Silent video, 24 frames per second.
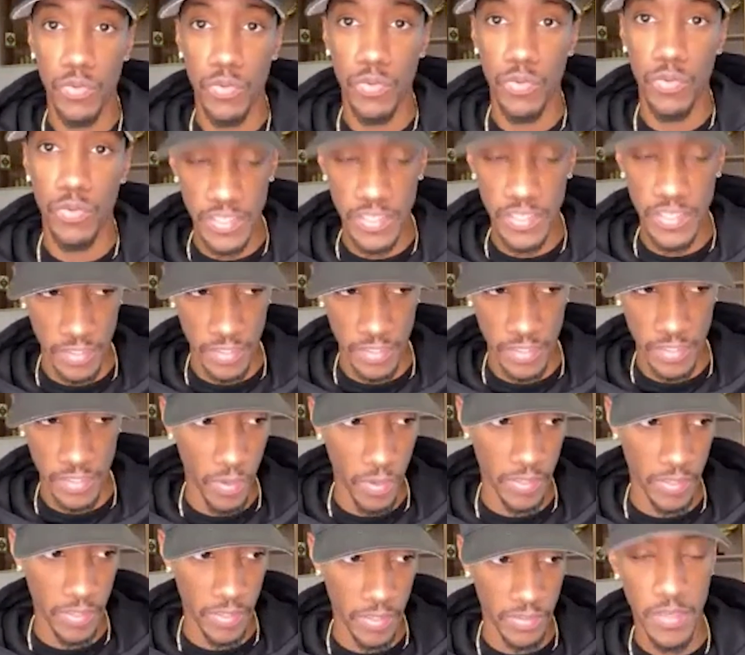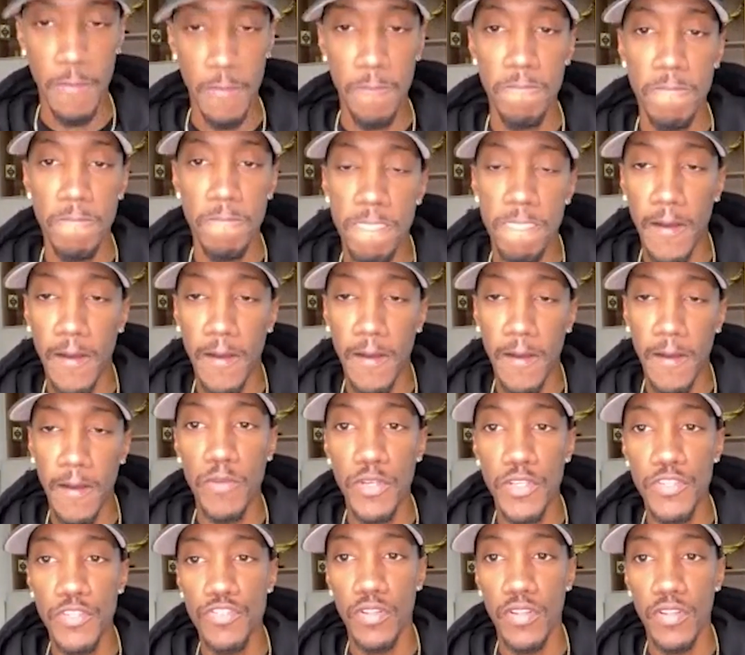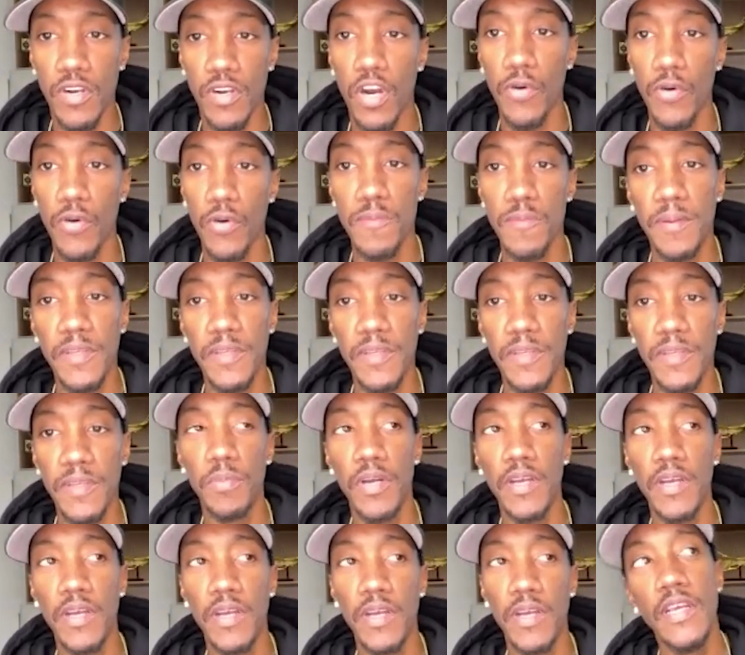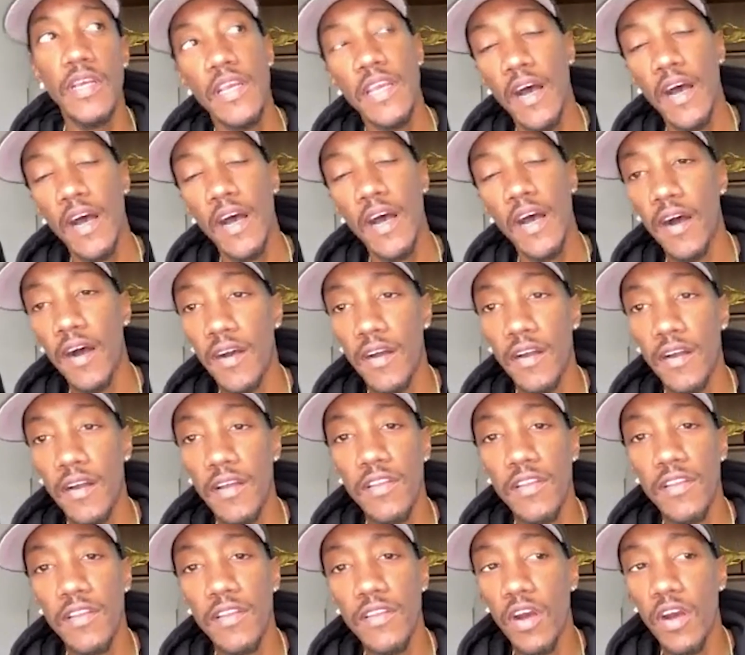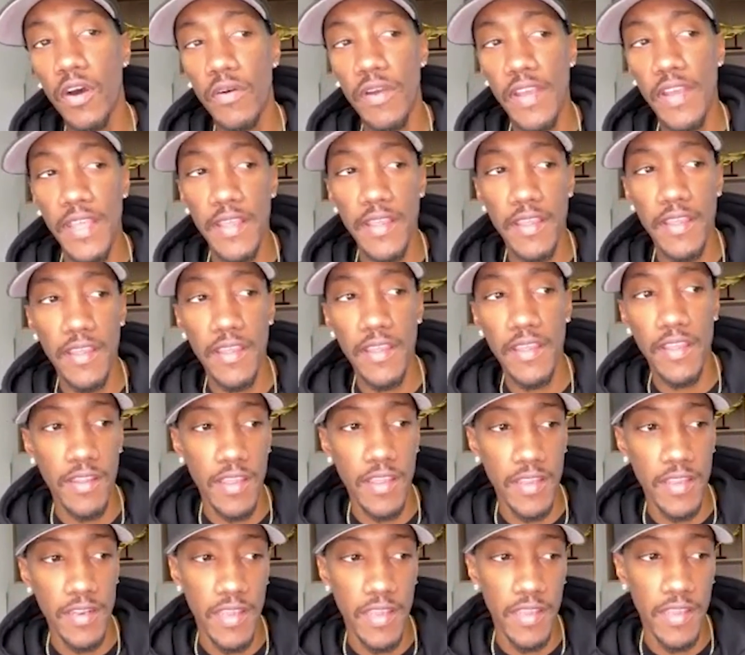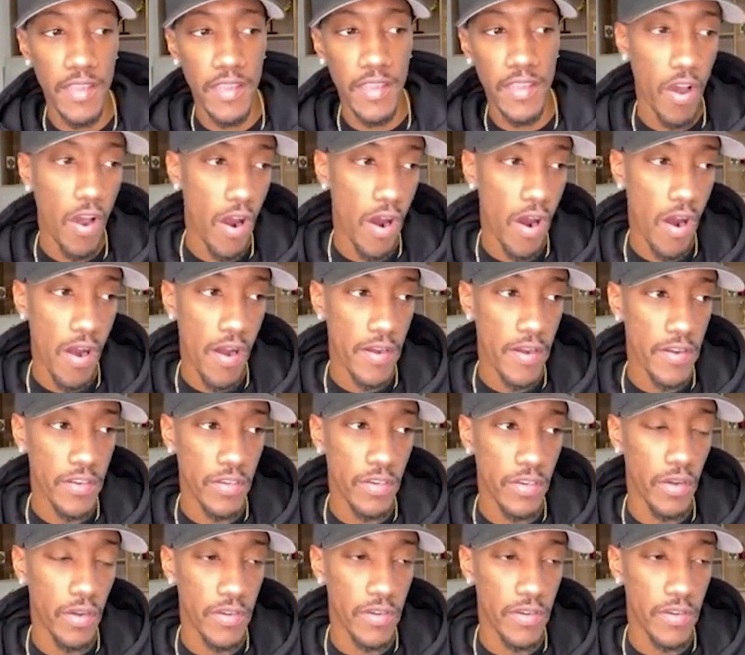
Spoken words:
Like, what do you guys think works? And so they're always pitching, but it is hard.